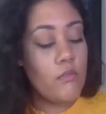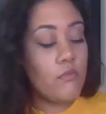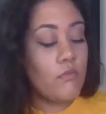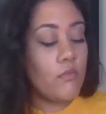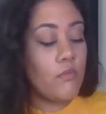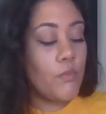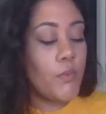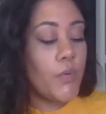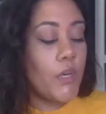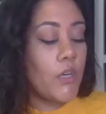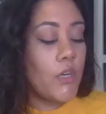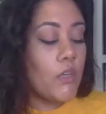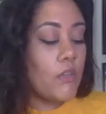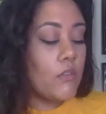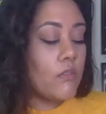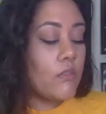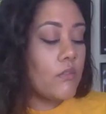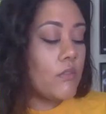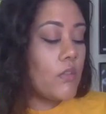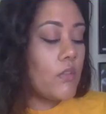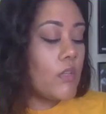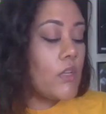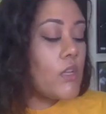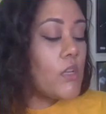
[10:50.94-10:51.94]
Well,
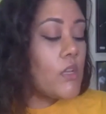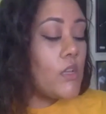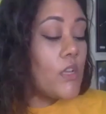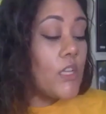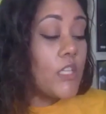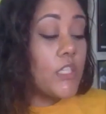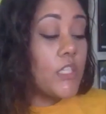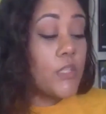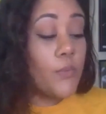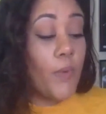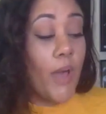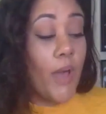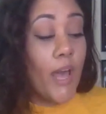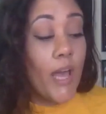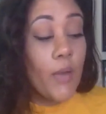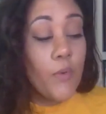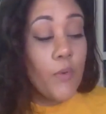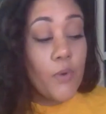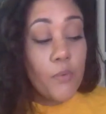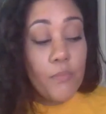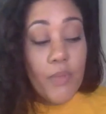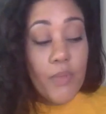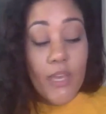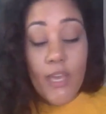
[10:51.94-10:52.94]
swag
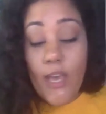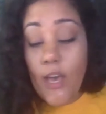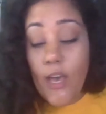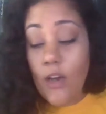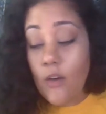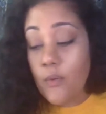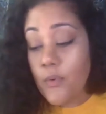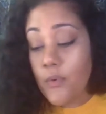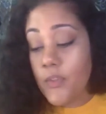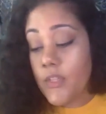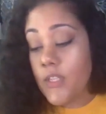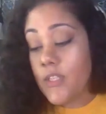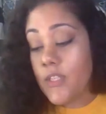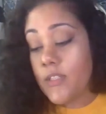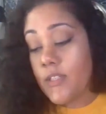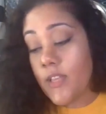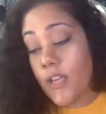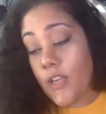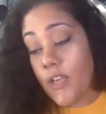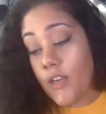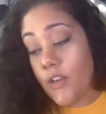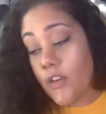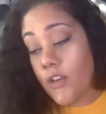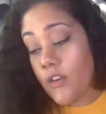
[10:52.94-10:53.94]
will be out when this
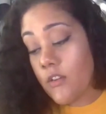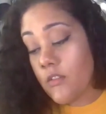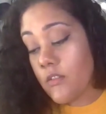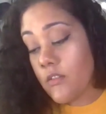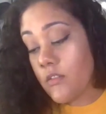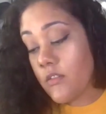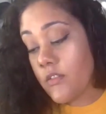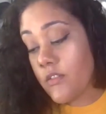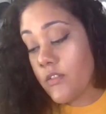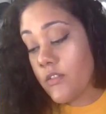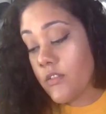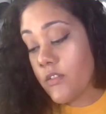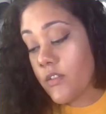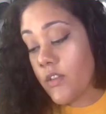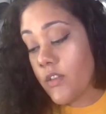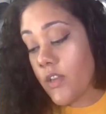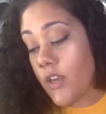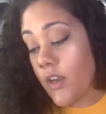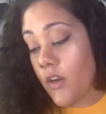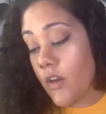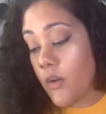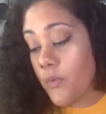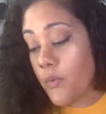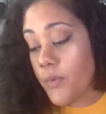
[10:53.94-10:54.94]
airs.
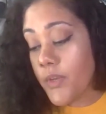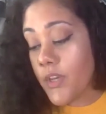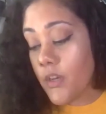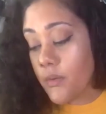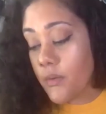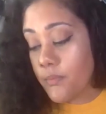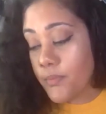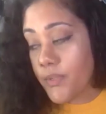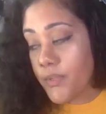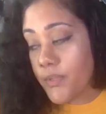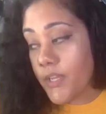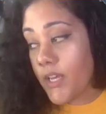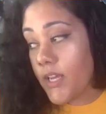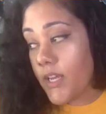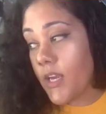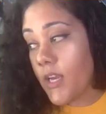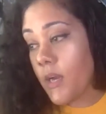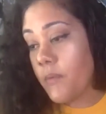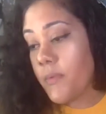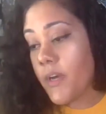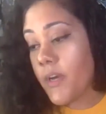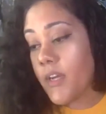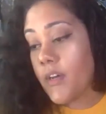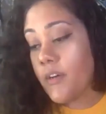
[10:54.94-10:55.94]
We gonna play it.
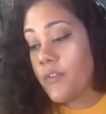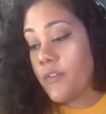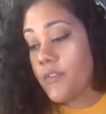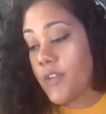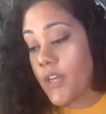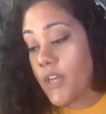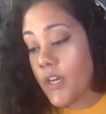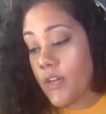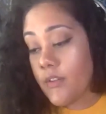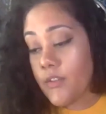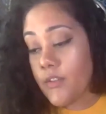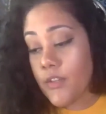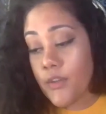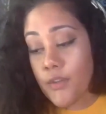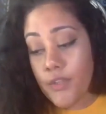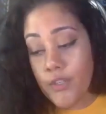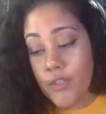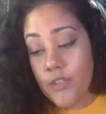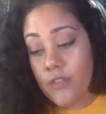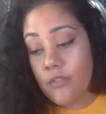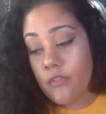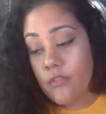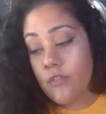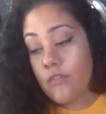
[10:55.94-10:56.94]
Everybody go download
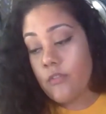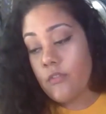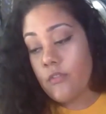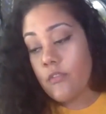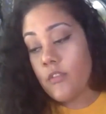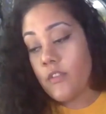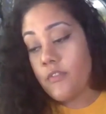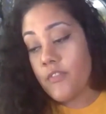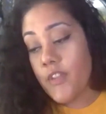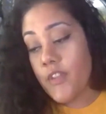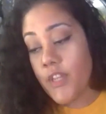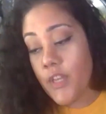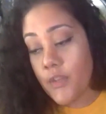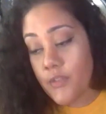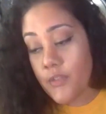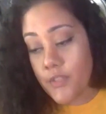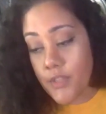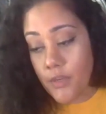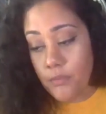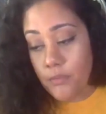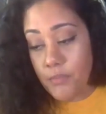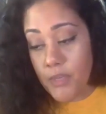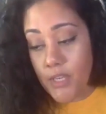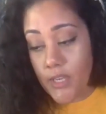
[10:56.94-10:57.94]
it. The video's
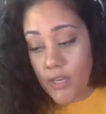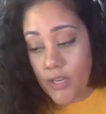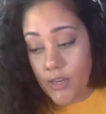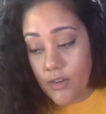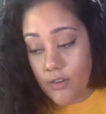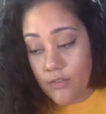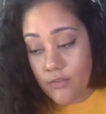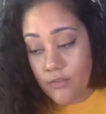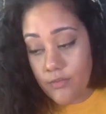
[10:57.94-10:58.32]
gonna be out.